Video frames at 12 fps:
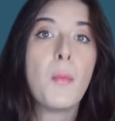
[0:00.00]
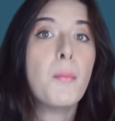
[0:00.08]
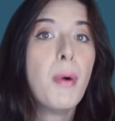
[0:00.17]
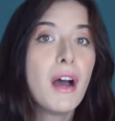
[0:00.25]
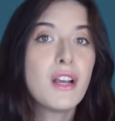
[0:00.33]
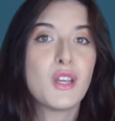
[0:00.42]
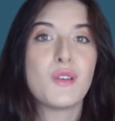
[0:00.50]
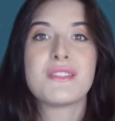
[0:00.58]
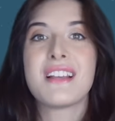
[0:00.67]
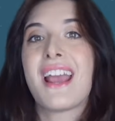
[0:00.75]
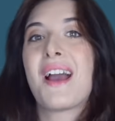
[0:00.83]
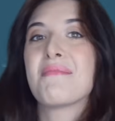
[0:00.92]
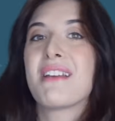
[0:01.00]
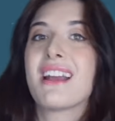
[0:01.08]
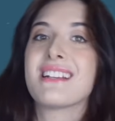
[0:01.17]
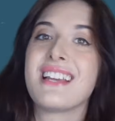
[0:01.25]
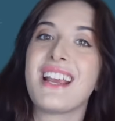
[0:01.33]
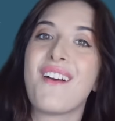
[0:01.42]
but you say I'm
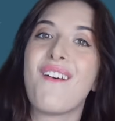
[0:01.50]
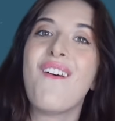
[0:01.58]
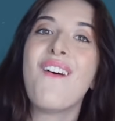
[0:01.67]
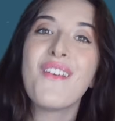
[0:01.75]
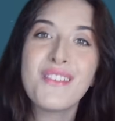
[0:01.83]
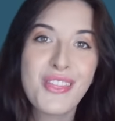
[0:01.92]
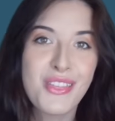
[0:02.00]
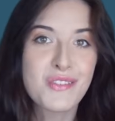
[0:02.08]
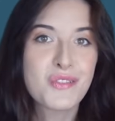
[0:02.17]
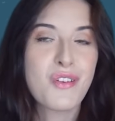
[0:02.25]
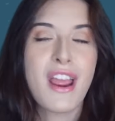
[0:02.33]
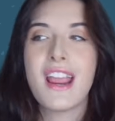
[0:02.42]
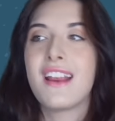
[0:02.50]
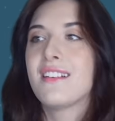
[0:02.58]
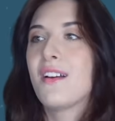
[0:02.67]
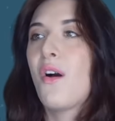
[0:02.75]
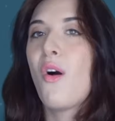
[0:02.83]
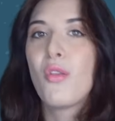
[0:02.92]
getting on the train,
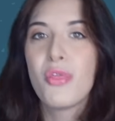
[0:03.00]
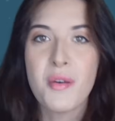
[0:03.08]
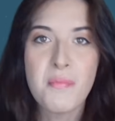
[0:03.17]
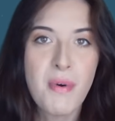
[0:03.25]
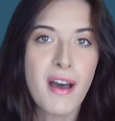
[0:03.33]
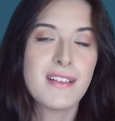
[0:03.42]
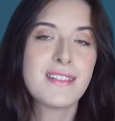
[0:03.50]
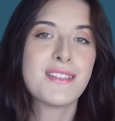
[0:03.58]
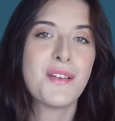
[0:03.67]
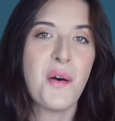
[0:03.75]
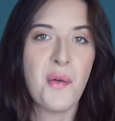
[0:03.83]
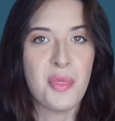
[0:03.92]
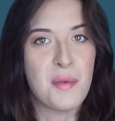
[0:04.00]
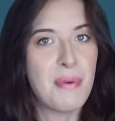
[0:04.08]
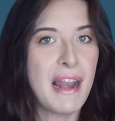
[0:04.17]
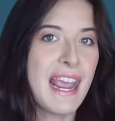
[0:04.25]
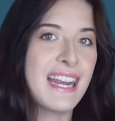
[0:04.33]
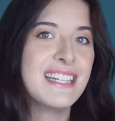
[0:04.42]
on the bus, on the
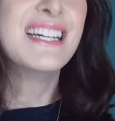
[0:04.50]
plane.